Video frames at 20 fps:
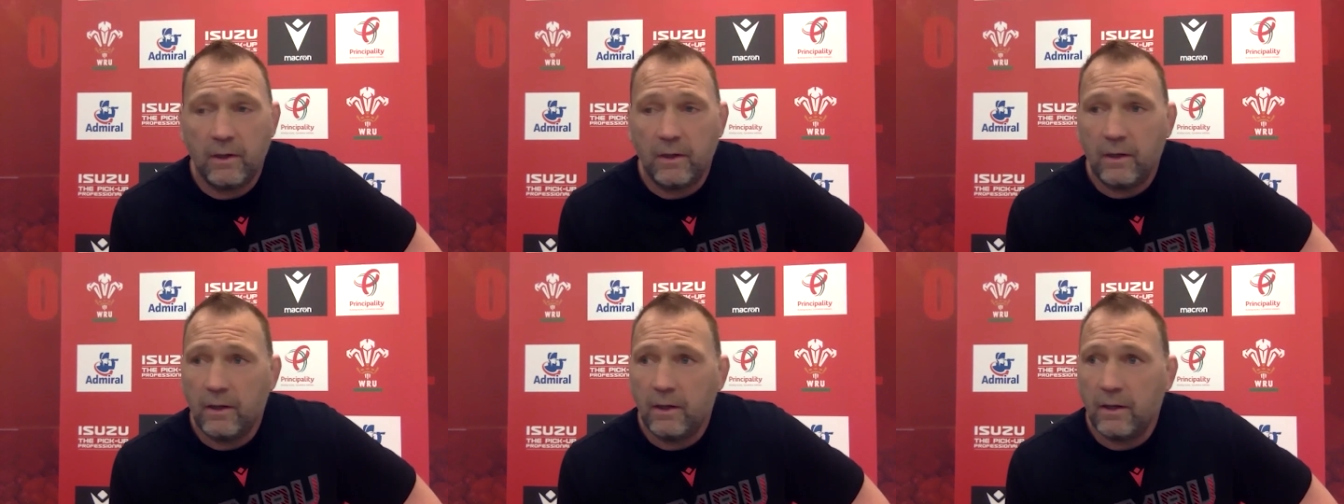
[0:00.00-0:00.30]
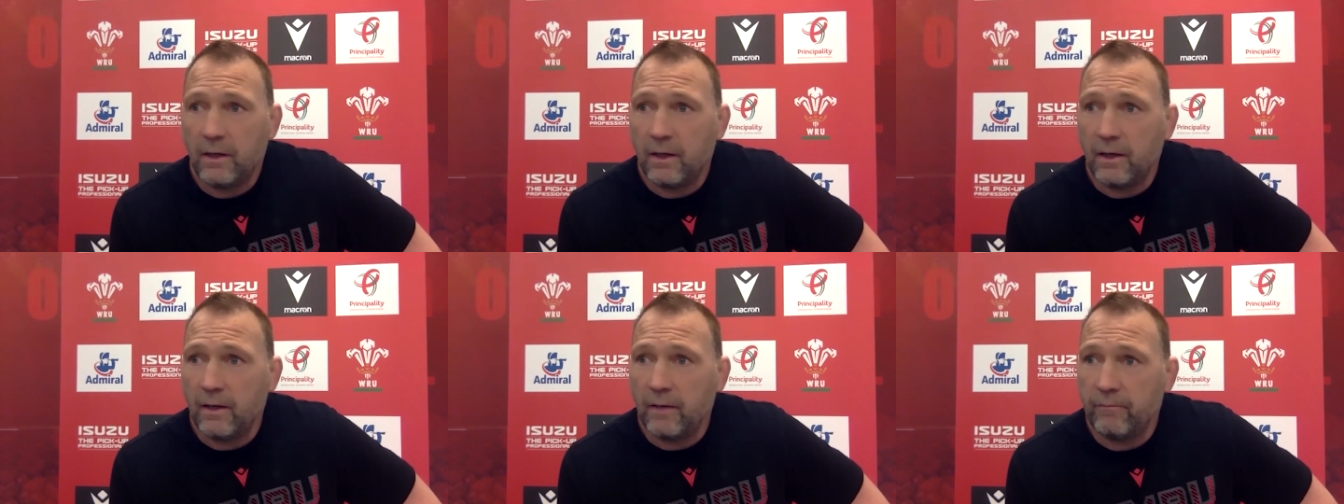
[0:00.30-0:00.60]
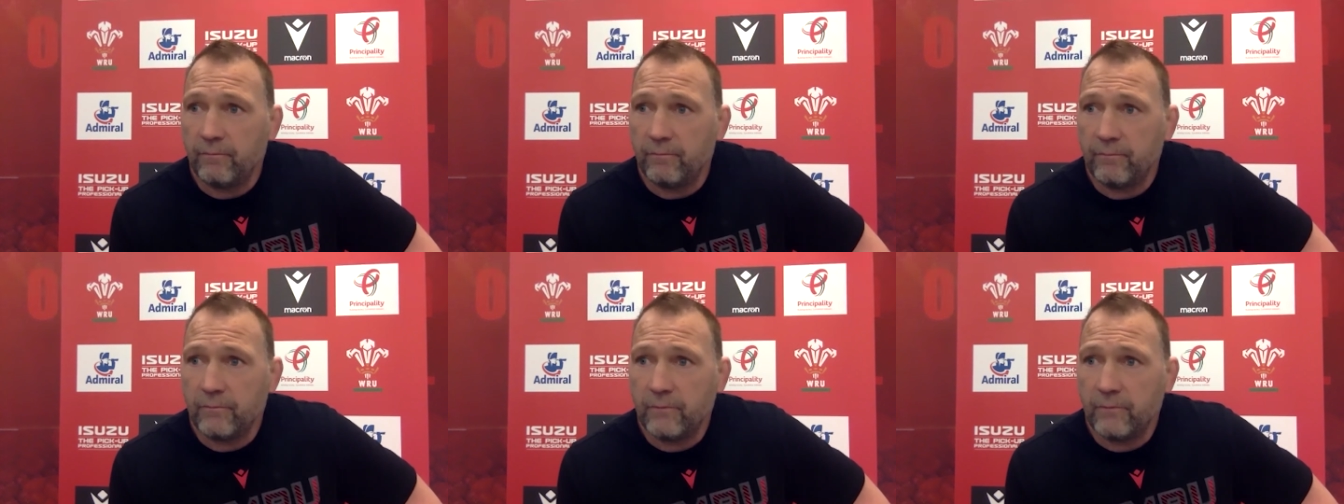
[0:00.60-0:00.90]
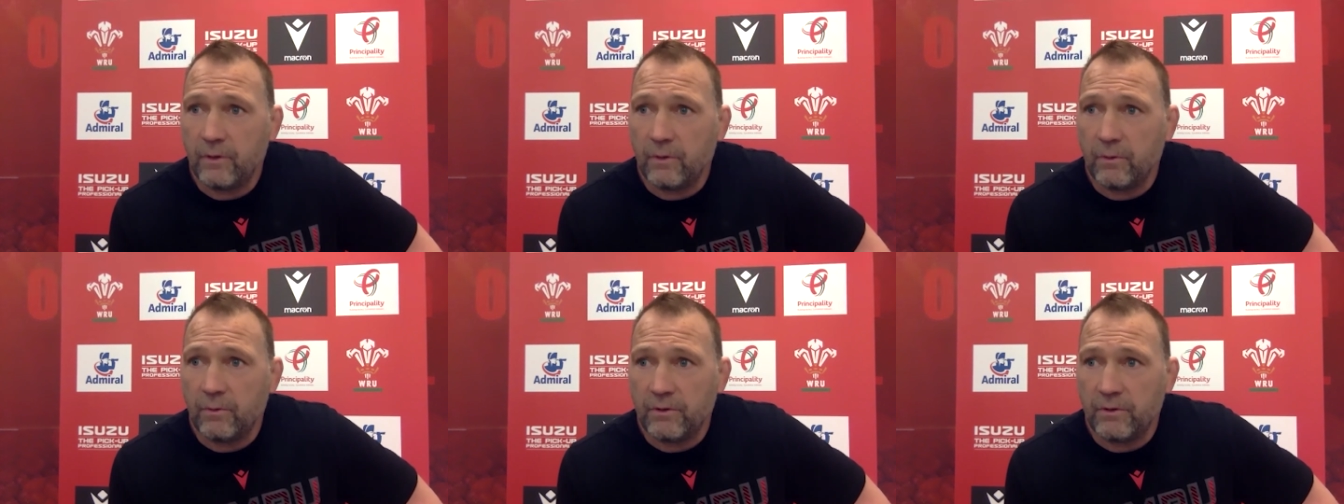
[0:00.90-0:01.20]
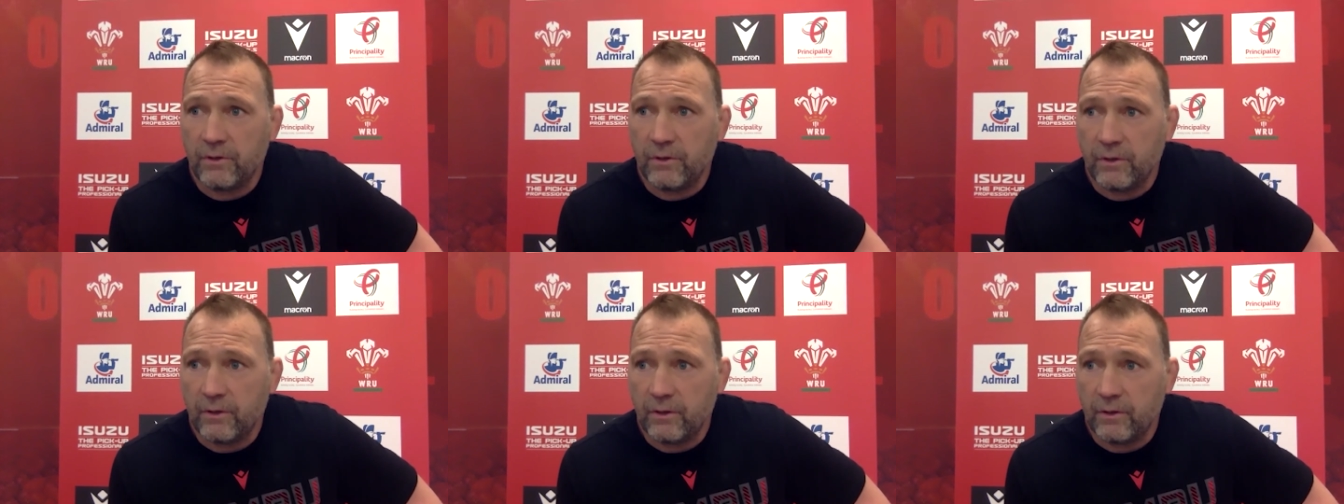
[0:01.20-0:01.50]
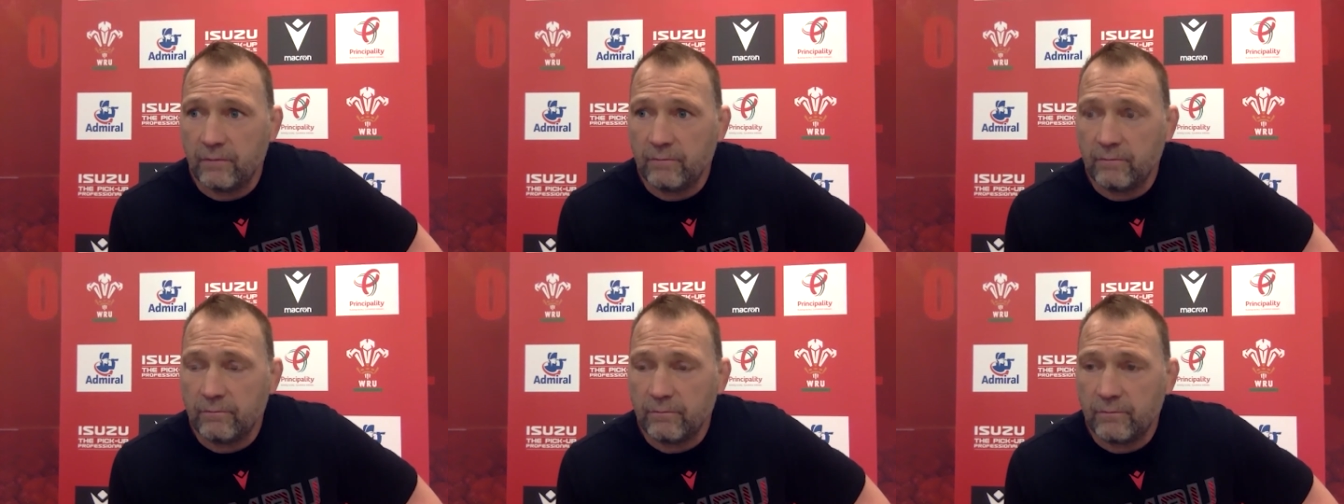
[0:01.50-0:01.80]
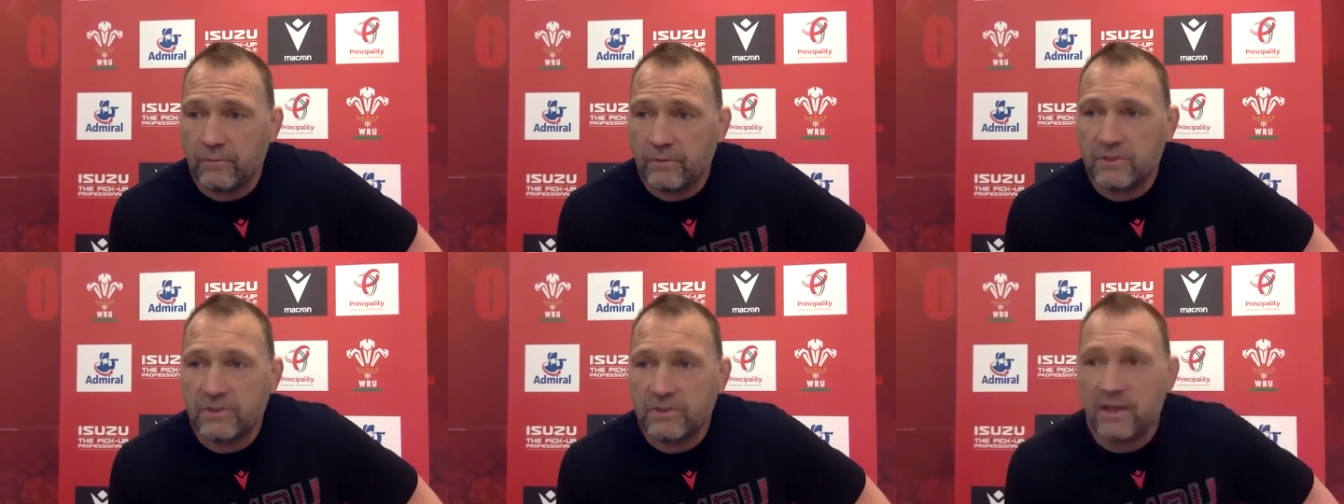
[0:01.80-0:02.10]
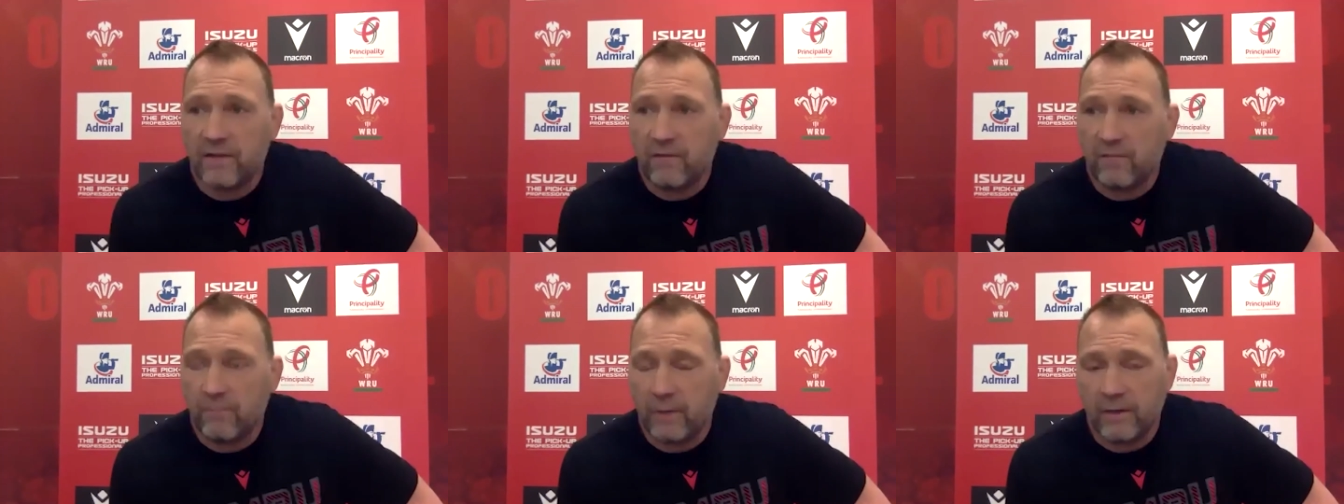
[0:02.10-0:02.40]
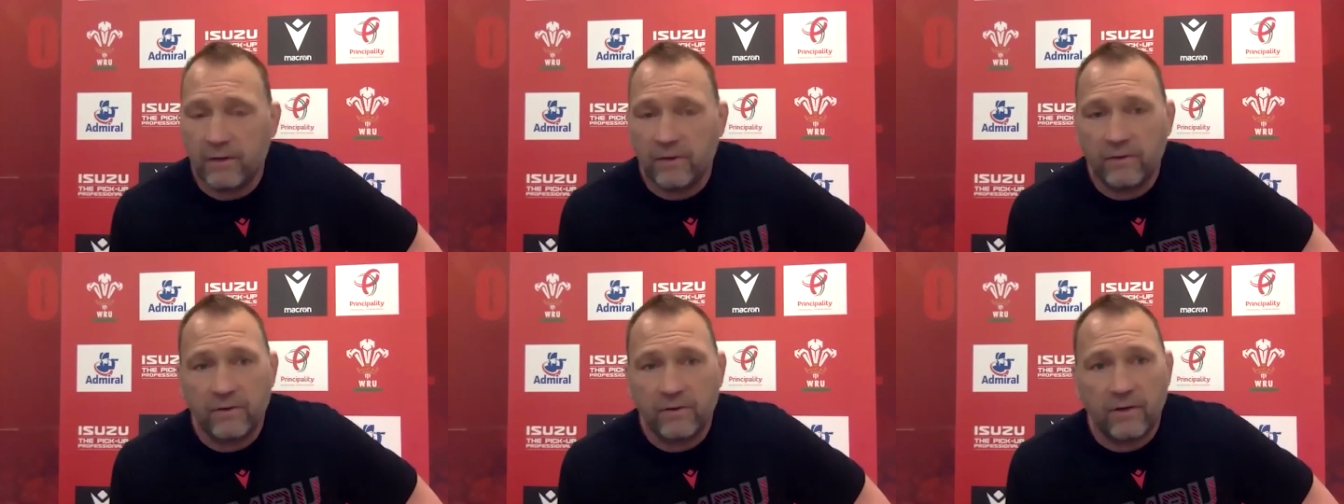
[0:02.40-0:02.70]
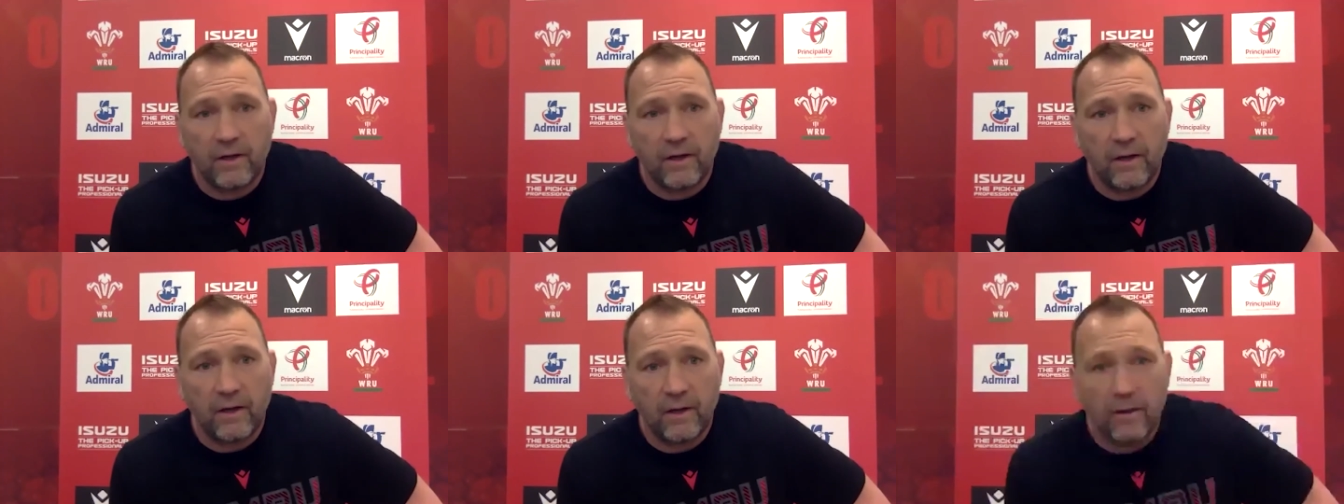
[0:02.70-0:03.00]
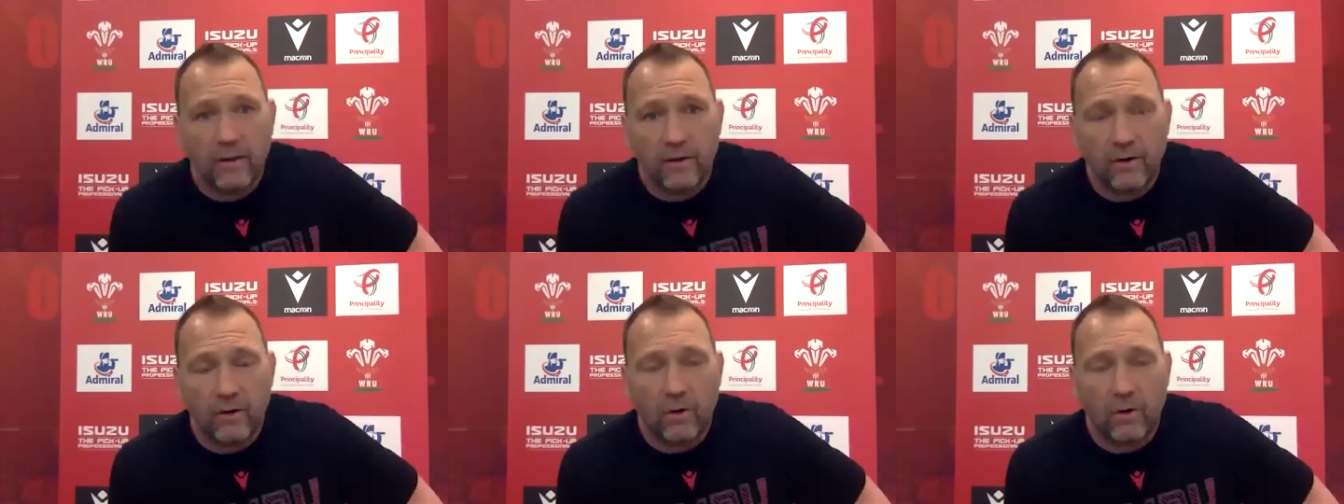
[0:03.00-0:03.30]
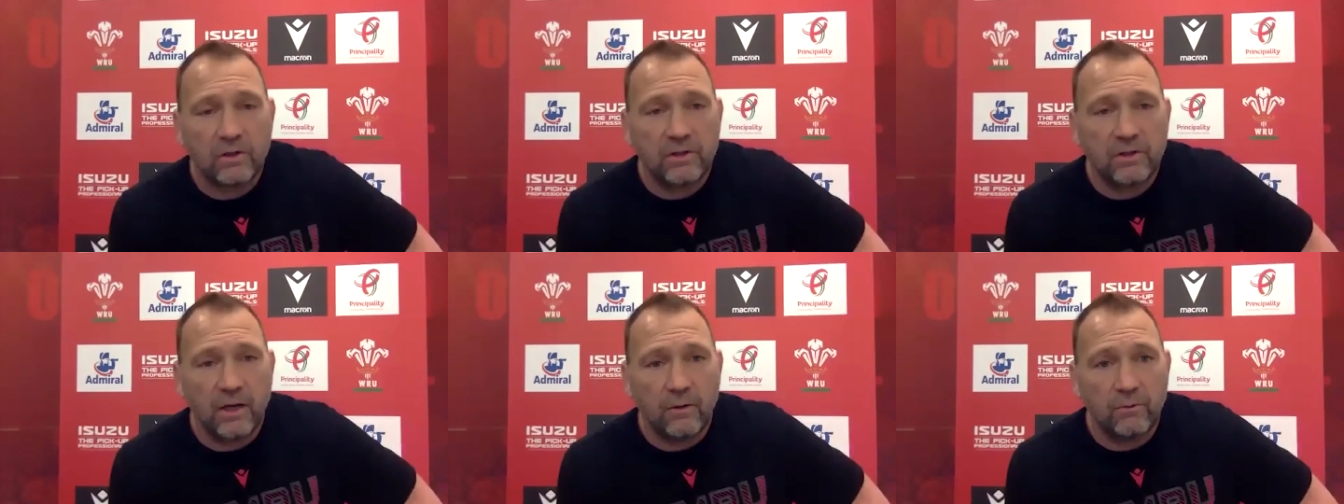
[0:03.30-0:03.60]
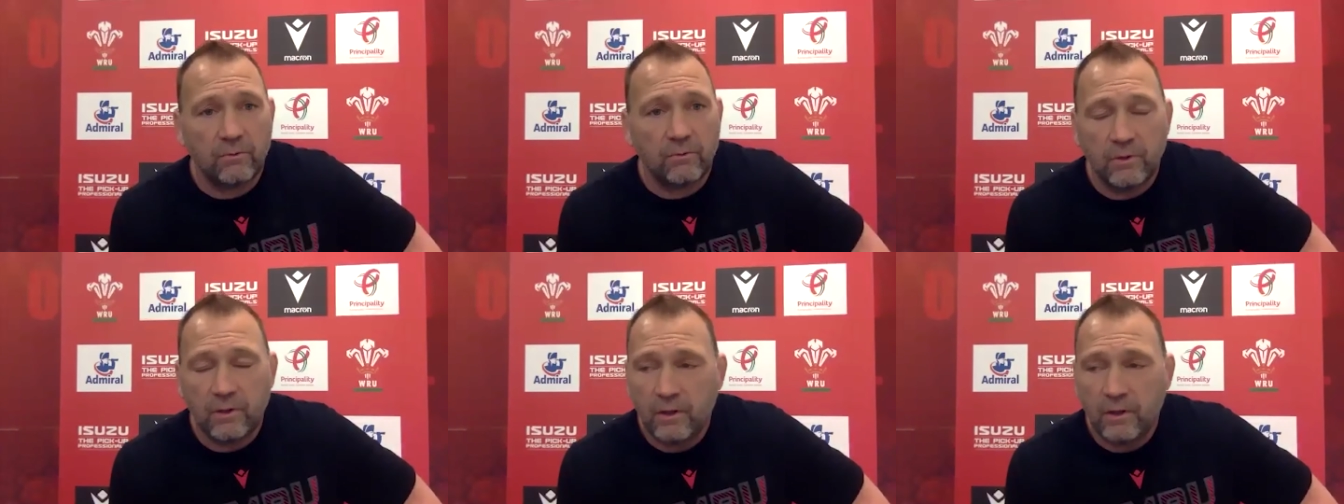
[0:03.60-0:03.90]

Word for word: Um, you know, with the, the seven month uh, lockdown,